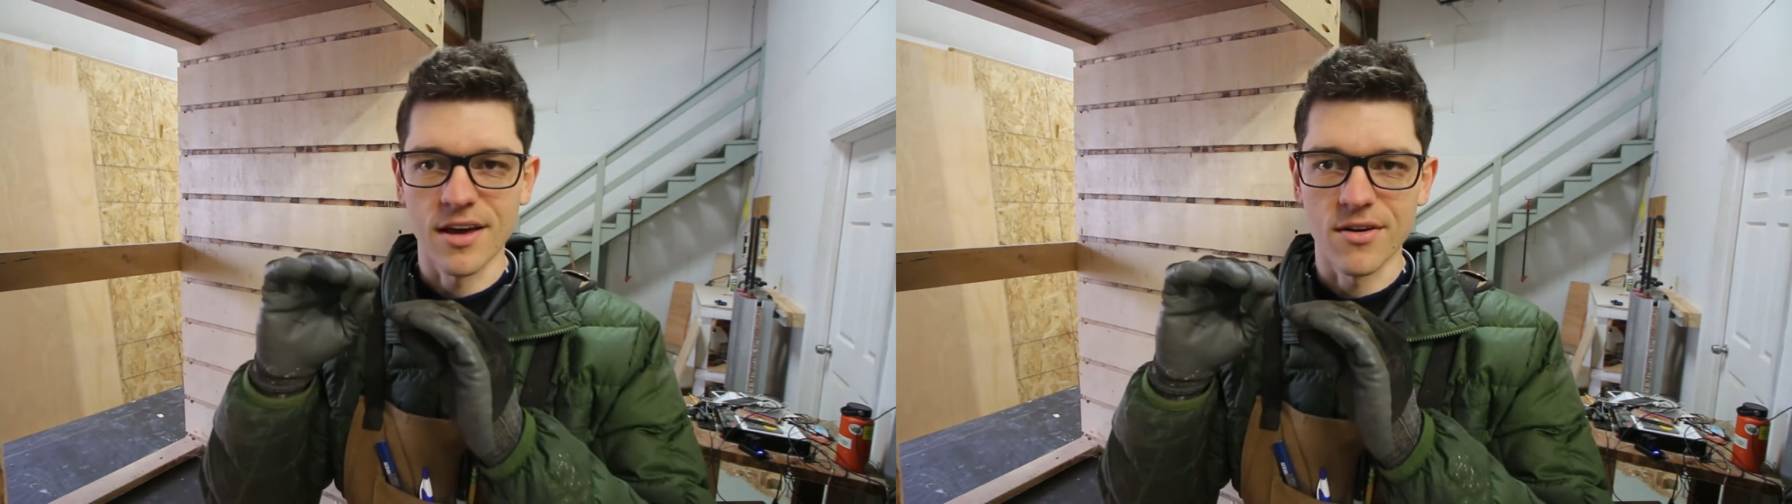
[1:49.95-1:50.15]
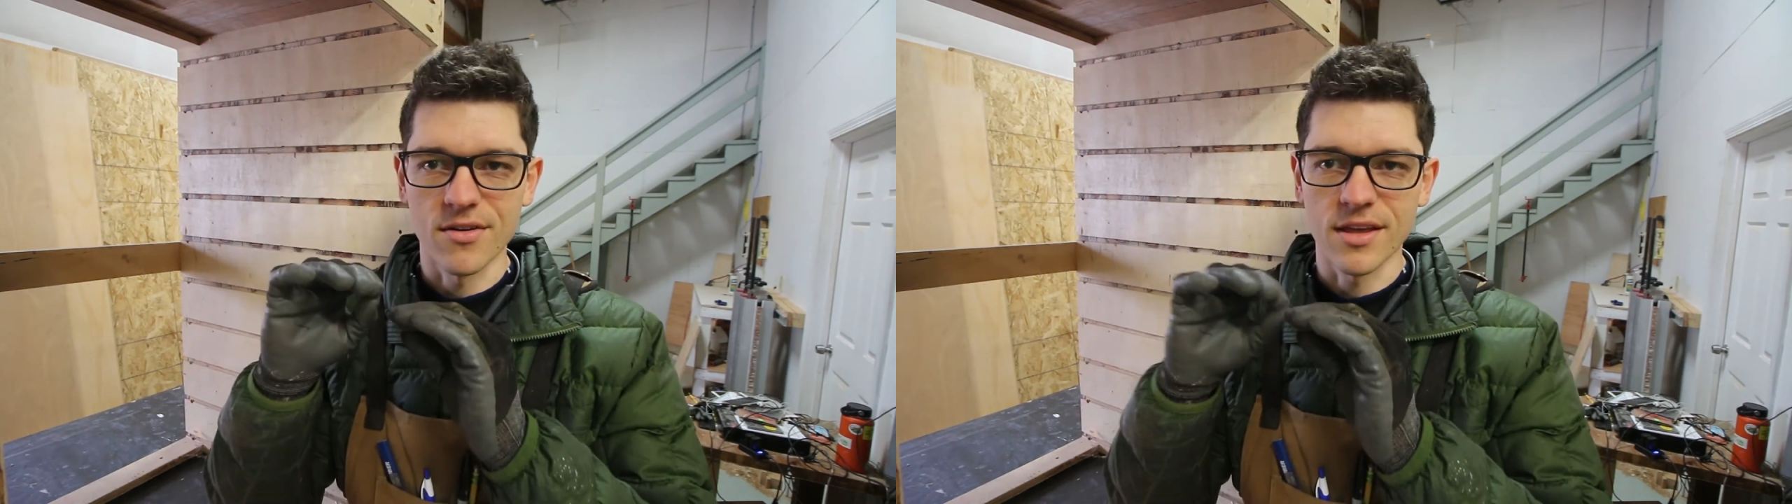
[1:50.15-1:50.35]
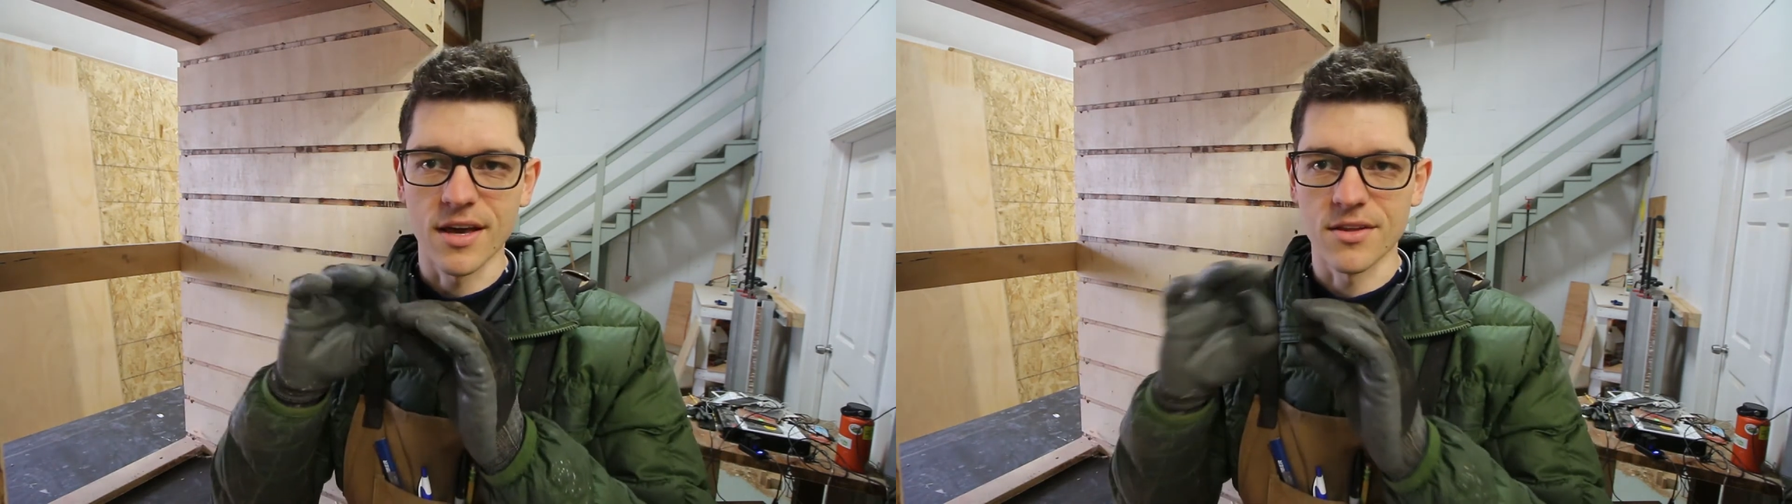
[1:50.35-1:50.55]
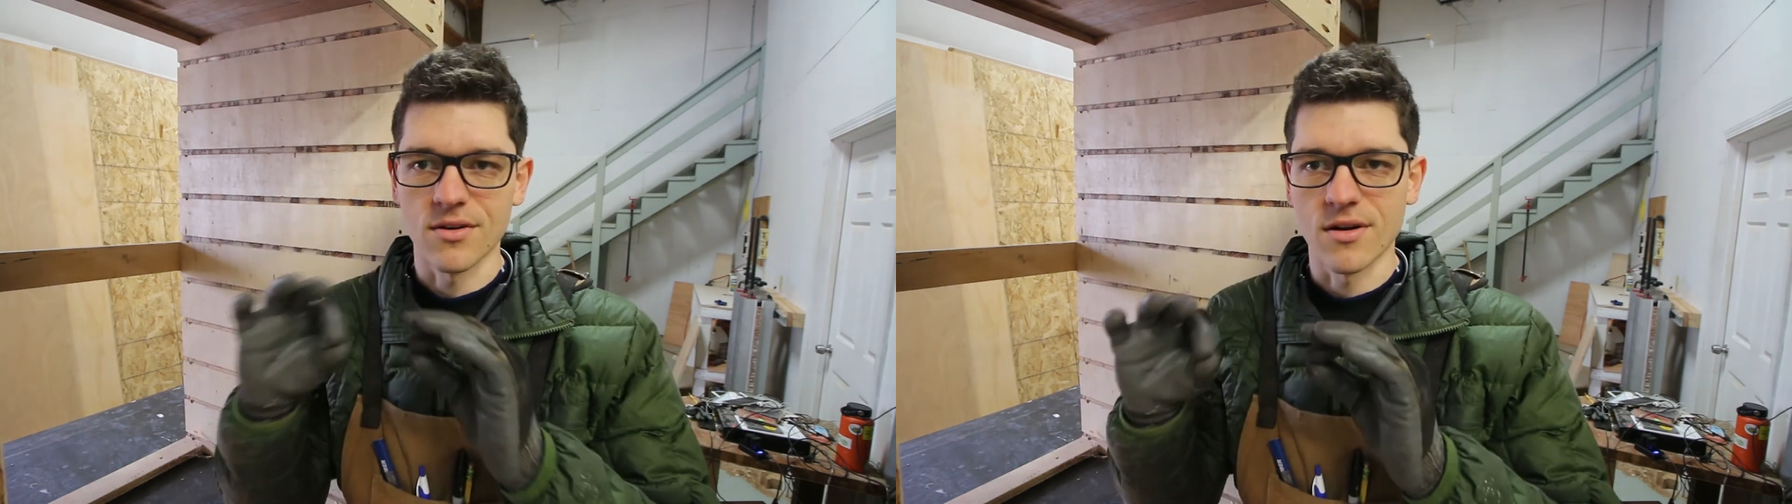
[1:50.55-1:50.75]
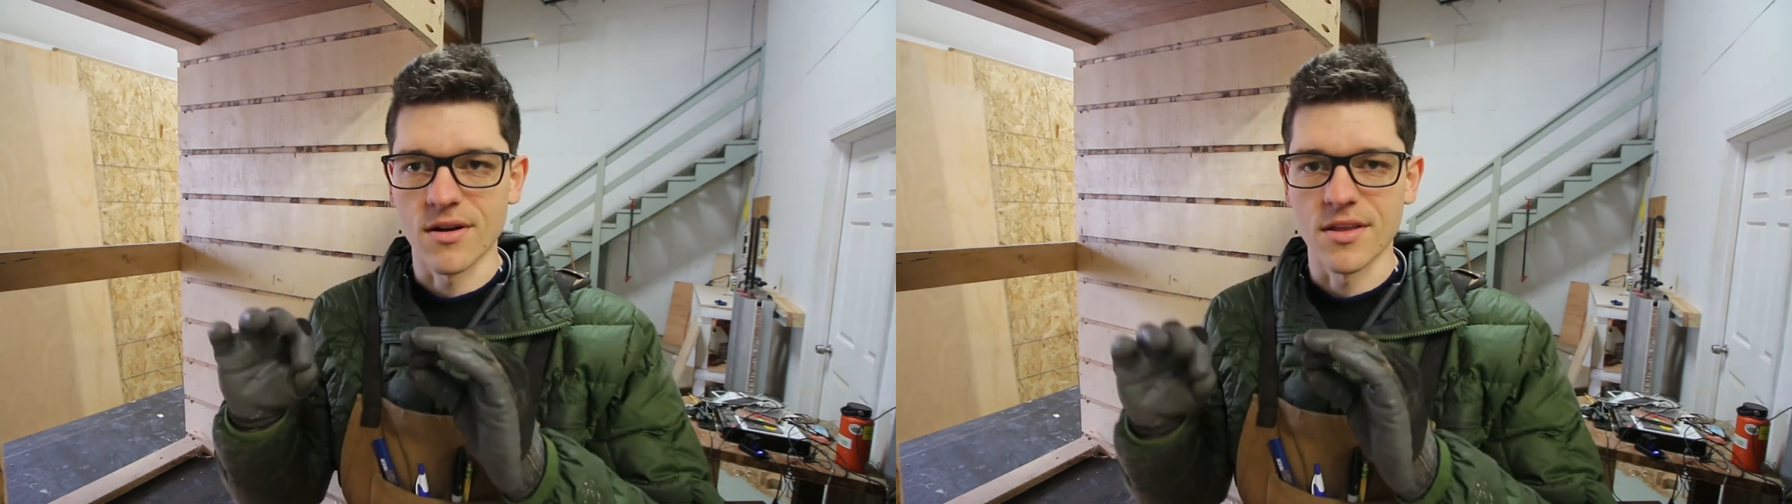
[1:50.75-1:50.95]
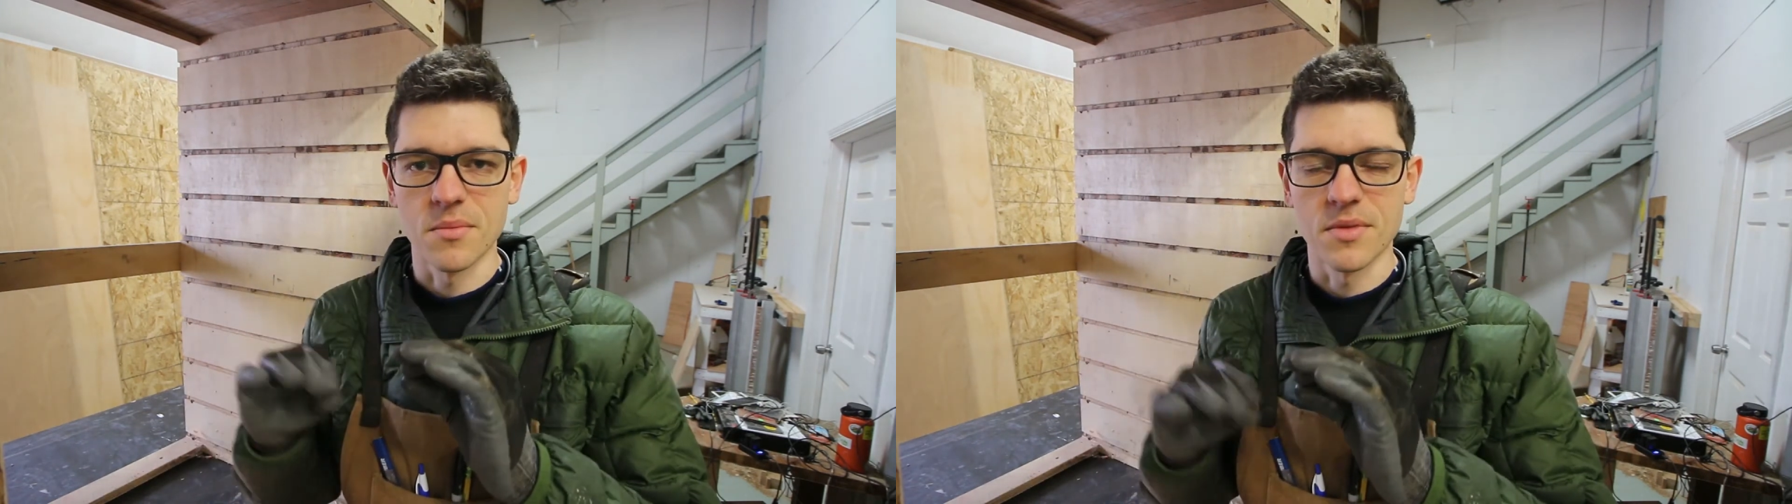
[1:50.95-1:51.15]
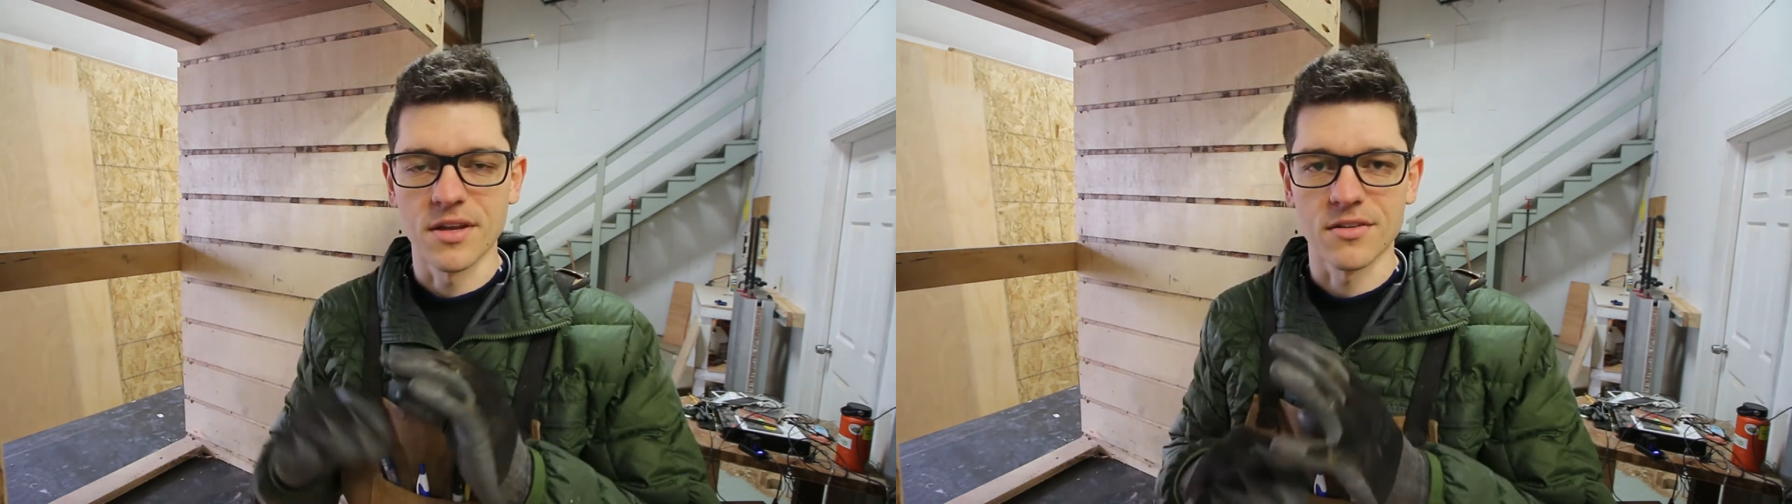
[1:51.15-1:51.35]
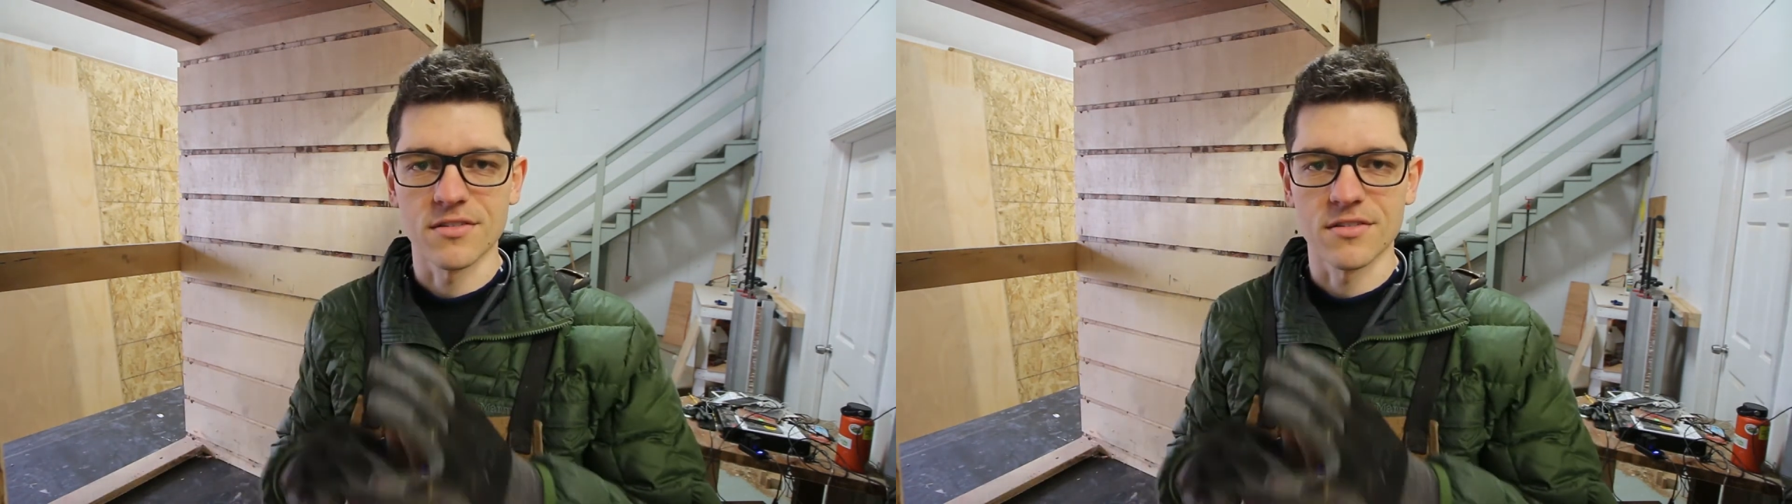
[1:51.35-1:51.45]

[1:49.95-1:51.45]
line or the other or in the middle.